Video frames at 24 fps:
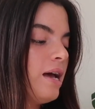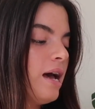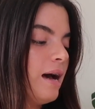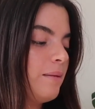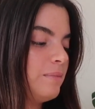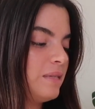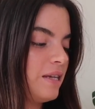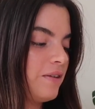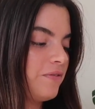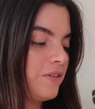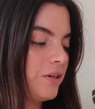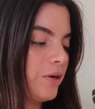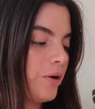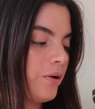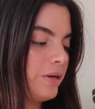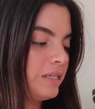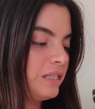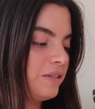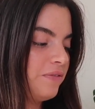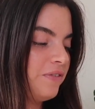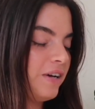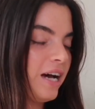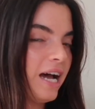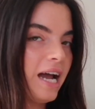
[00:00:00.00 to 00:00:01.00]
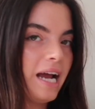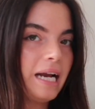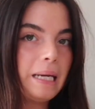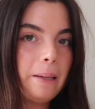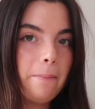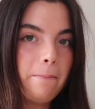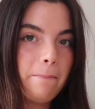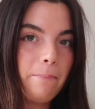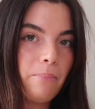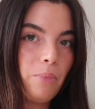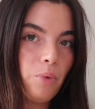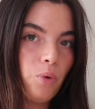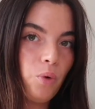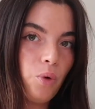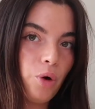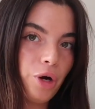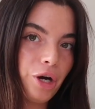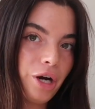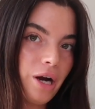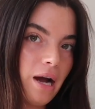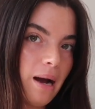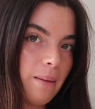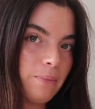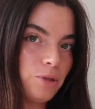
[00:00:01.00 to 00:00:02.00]
I'm definitely going to find
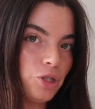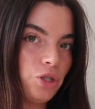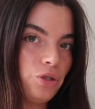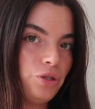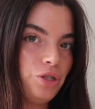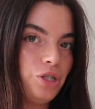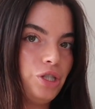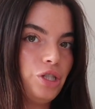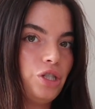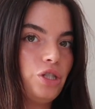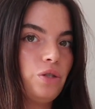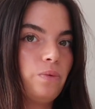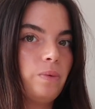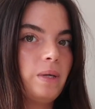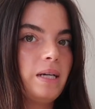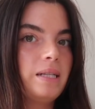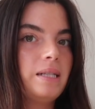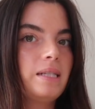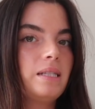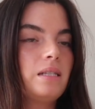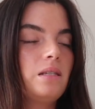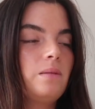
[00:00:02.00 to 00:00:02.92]
more opportunities to wear this.